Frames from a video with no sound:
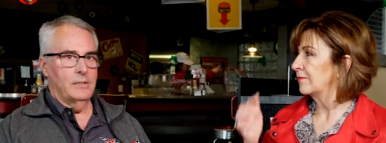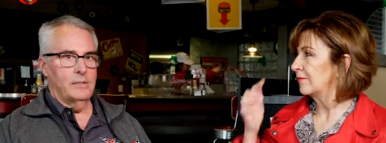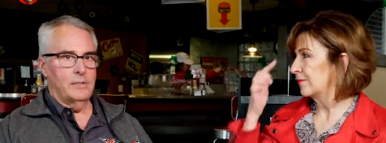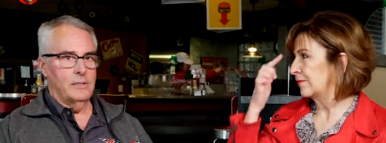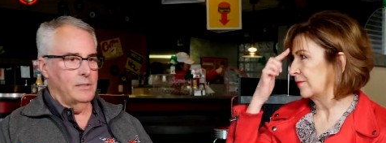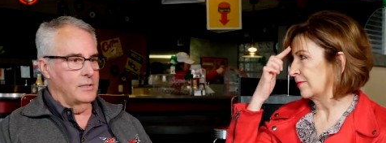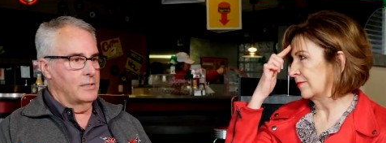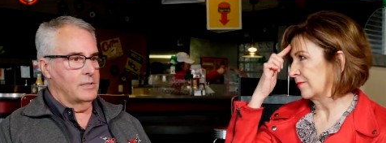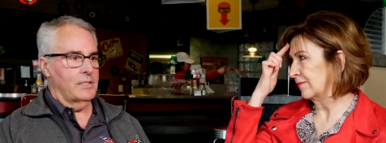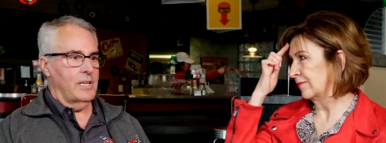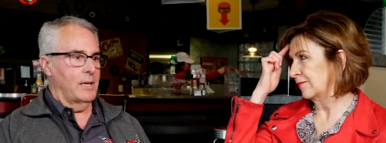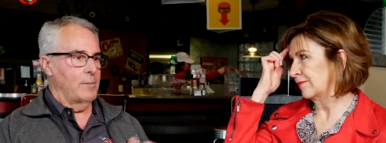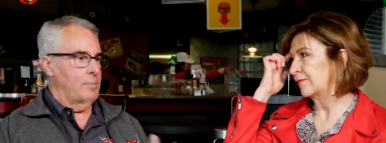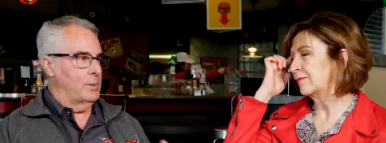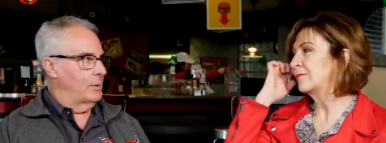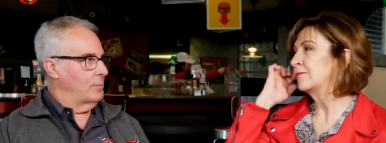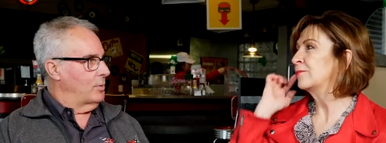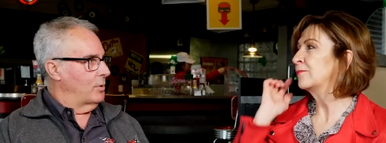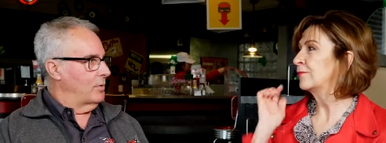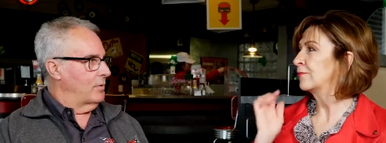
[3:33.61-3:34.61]
Speaker 1: You see the same
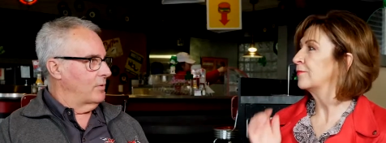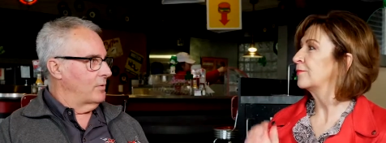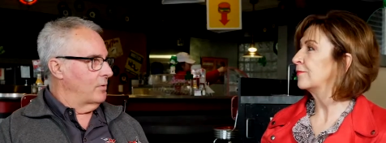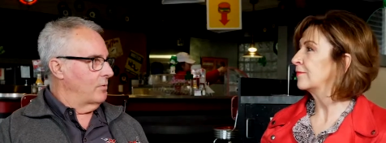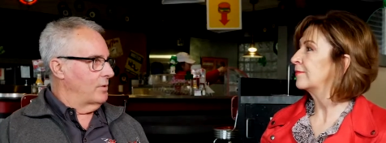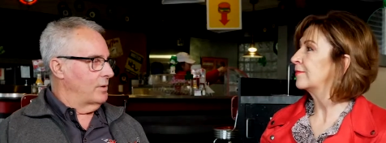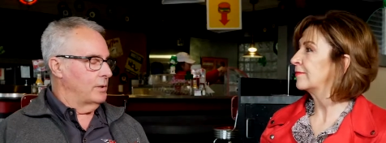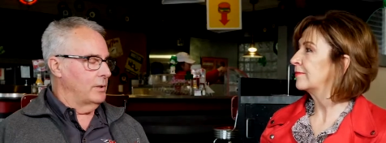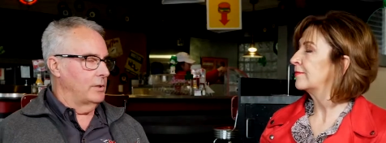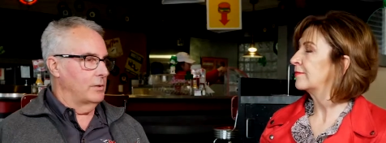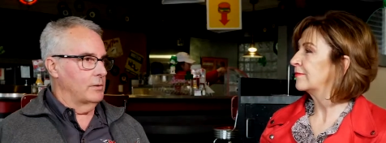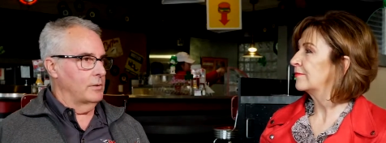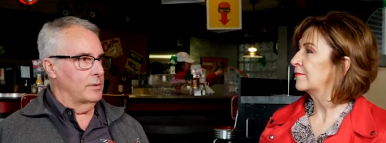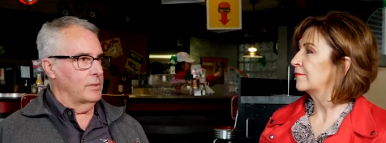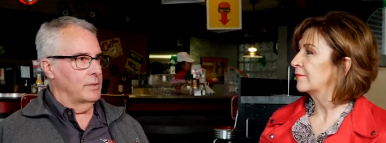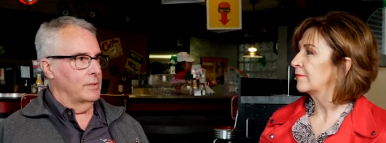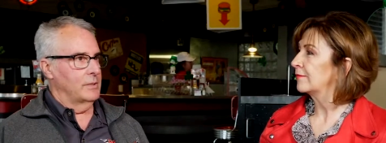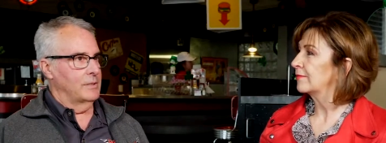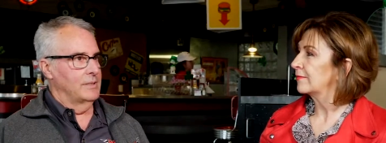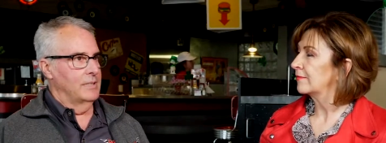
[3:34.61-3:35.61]
people and you know
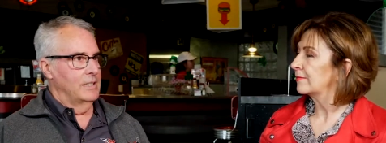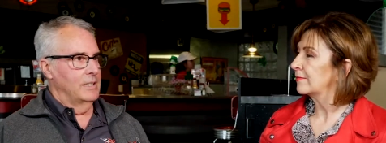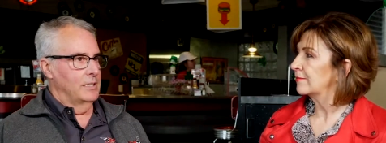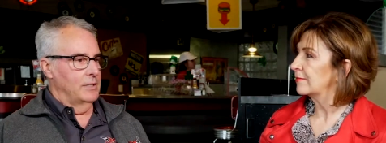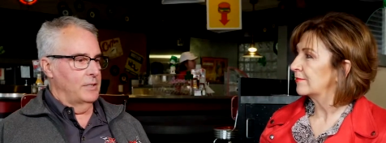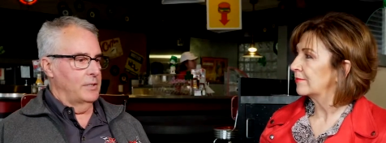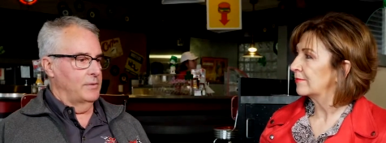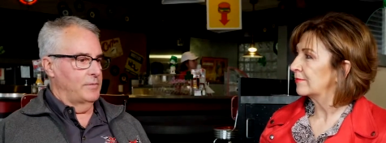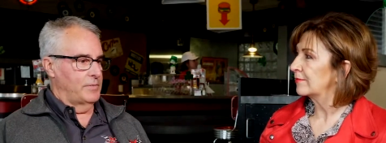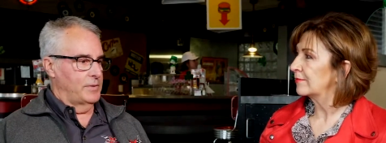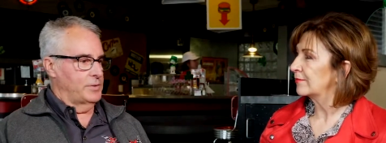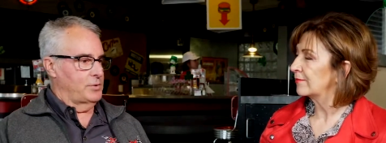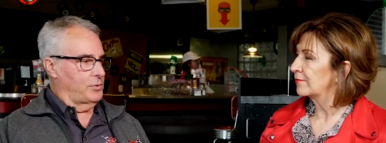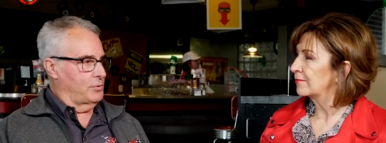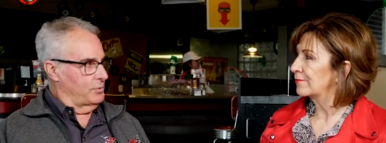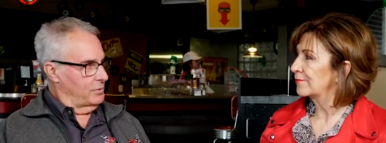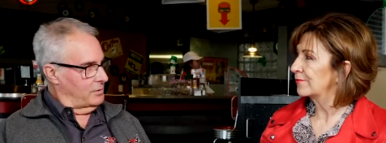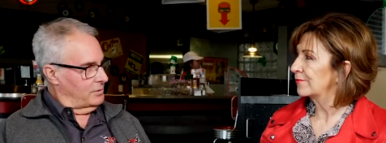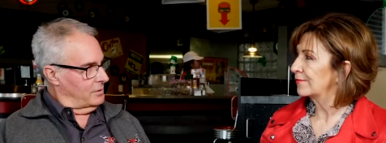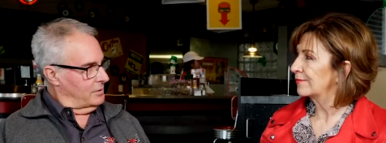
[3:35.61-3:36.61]
the the
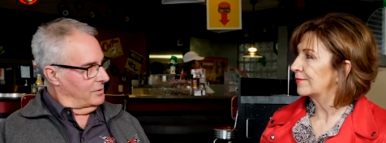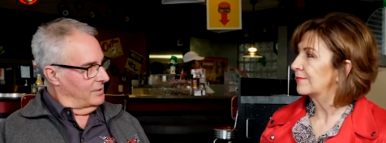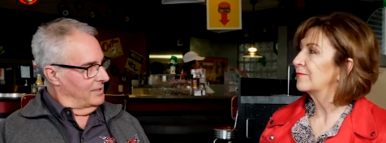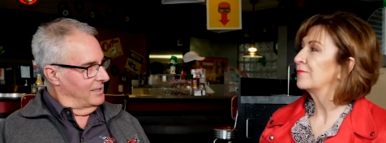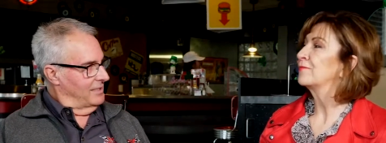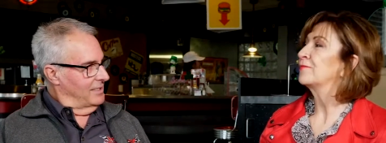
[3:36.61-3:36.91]
officials